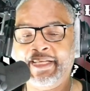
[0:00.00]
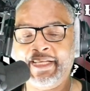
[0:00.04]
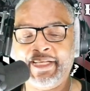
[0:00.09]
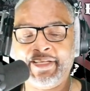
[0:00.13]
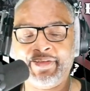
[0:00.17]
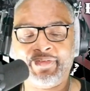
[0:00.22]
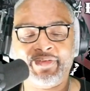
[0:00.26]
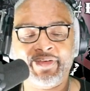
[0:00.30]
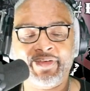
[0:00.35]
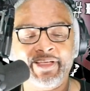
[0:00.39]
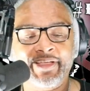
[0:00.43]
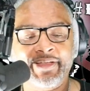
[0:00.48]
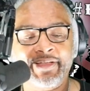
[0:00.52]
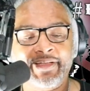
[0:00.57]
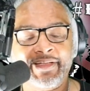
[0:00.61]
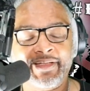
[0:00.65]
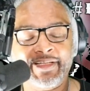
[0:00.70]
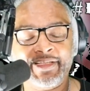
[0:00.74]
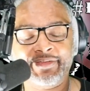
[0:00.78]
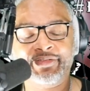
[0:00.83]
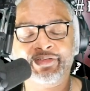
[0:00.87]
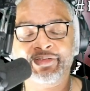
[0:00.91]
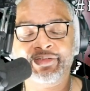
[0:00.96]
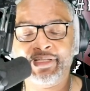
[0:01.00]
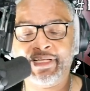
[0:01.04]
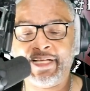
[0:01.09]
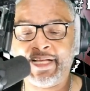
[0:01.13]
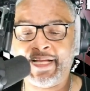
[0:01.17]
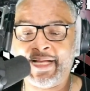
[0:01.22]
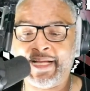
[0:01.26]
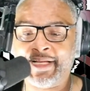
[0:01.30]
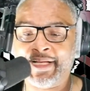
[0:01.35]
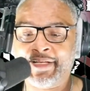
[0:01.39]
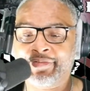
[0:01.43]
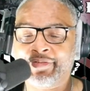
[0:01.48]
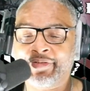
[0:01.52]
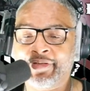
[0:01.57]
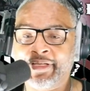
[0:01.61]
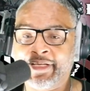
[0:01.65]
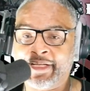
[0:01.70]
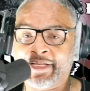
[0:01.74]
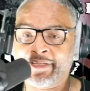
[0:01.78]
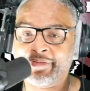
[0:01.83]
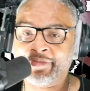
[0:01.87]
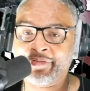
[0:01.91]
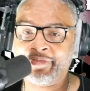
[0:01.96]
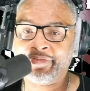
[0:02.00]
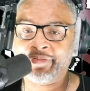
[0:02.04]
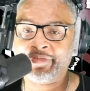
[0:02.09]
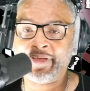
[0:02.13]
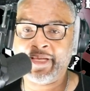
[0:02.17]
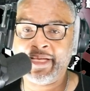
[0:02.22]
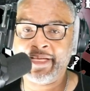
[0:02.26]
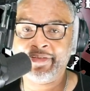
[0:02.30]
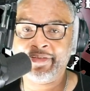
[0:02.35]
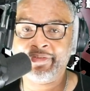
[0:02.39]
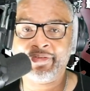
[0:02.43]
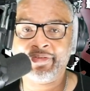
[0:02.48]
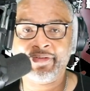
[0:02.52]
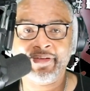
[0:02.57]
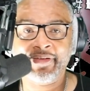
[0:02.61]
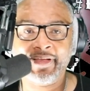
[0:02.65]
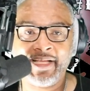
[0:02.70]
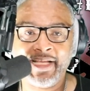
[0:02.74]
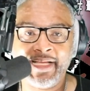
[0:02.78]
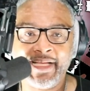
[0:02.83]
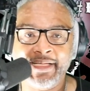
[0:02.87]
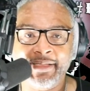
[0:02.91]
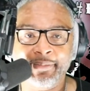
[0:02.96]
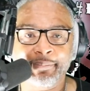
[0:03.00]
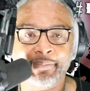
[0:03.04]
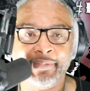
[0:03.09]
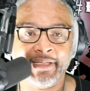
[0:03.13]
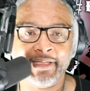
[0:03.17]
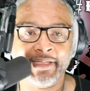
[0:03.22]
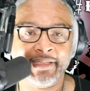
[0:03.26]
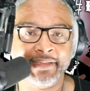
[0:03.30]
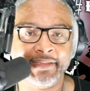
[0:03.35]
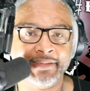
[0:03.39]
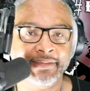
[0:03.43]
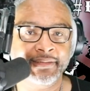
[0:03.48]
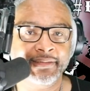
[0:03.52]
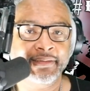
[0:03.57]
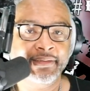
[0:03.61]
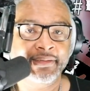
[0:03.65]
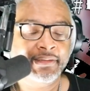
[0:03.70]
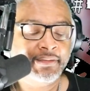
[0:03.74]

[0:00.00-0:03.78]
is it that you guys got to say tonight, man?